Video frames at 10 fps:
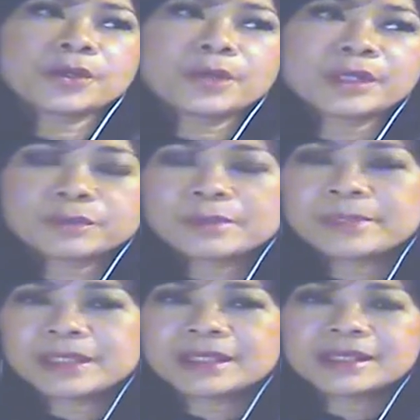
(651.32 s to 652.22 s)
So it would
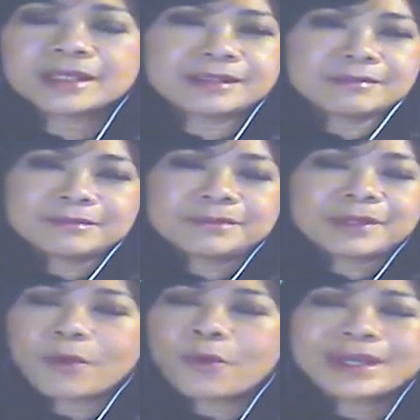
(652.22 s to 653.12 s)
be
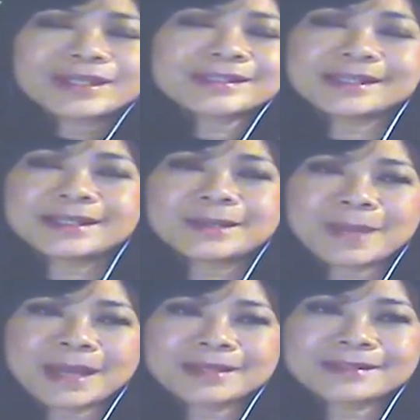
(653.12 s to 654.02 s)
we always see
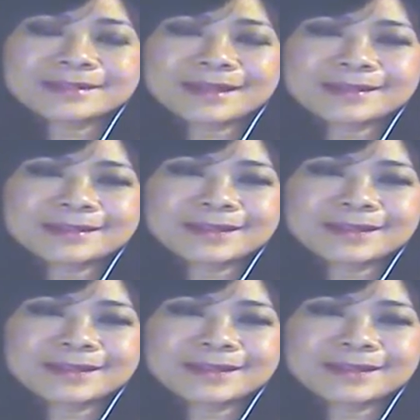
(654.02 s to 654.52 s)
them as a